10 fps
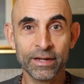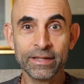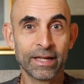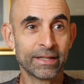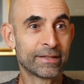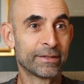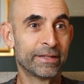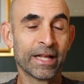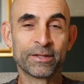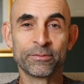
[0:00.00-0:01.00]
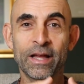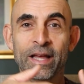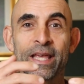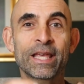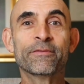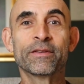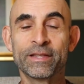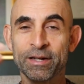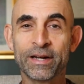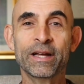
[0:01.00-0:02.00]
right? That's even
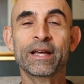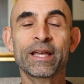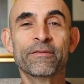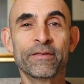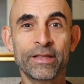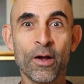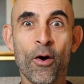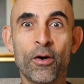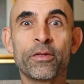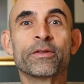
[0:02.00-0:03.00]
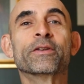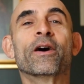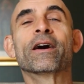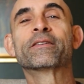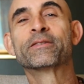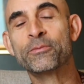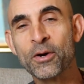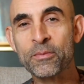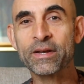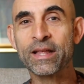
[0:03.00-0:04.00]
the Orthodox, the
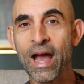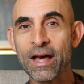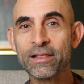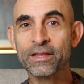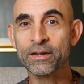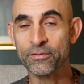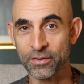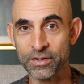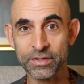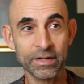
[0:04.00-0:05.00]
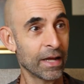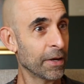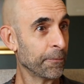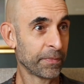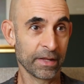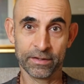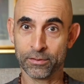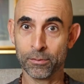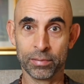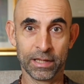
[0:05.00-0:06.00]
Roman Catholic version is
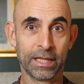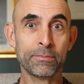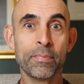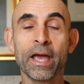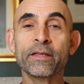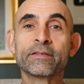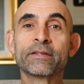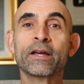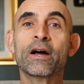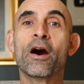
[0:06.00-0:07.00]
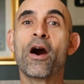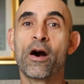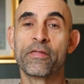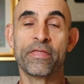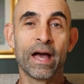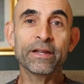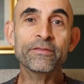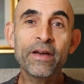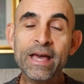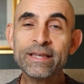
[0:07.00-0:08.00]
completely based on that
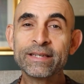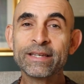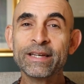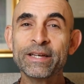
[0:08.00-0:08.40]
event.